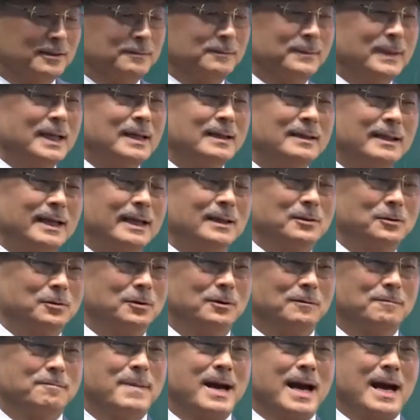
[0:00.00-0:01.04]
the
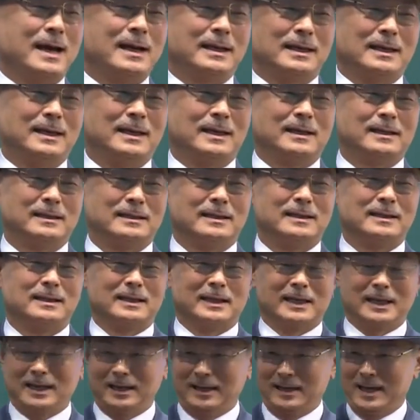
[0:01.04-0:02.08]
essence of
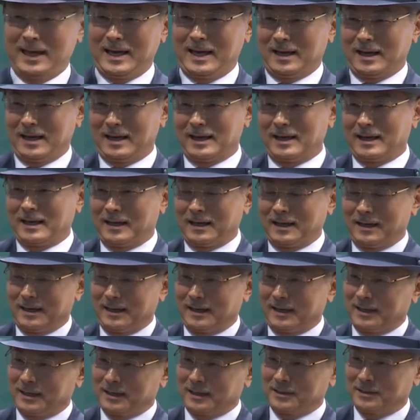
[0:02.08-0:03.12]
network marketing.
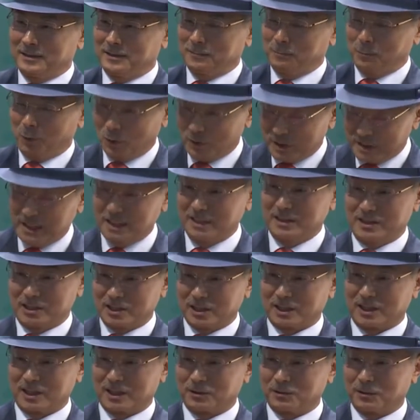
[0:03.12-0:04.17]
Next,
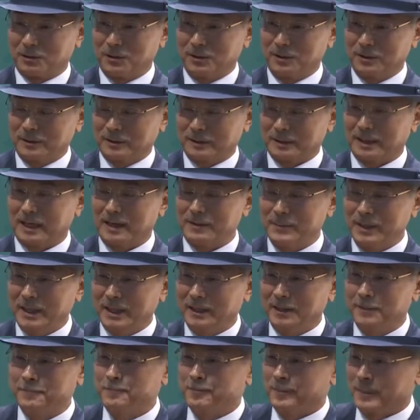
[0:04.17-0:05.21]
I will
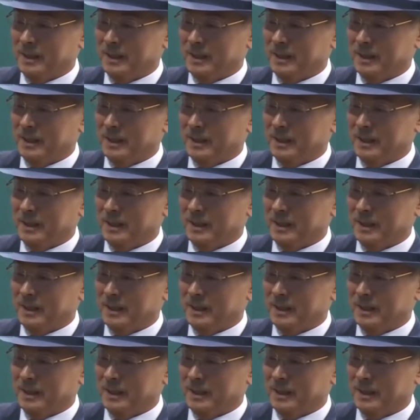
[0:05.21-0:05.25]
make